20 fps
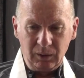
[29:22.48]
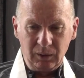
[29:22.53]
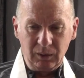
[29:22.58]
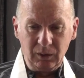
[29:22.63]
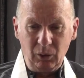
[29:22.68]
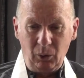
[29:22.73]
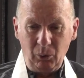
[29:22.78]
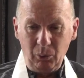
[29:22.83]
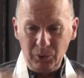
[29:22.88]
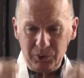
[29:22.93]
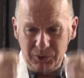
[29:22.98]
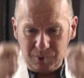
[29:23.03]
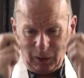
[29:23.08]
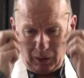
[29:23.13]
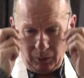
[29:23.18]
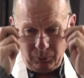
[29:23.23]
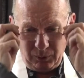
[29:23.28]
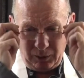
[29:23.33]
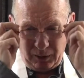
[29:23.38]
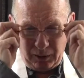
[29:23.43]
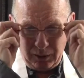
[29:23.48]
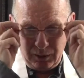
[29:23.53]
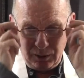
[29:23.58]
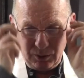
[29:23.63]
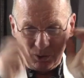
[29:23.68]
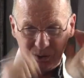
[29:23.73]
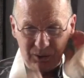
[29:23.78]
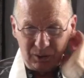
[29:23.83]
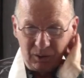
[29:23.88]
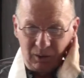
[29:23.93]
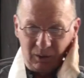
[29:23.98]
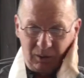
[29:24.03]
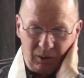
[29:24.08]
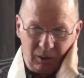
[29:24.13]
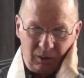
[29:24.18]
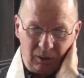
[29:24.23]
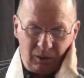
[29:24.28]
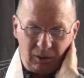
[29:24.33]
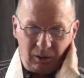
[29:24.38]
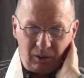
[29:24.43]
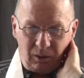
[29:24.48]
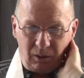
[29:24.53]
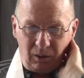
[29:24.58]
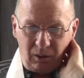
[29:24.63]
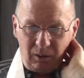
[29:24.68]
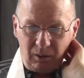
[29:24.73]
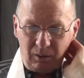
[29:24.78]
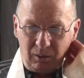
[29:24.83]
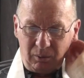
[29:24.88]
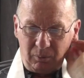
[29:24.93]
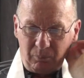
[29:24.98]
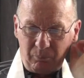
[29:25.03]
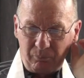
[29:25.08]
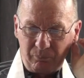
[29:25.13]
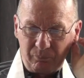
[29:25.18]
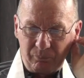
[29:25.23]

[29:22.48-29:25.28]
He always outlines uh,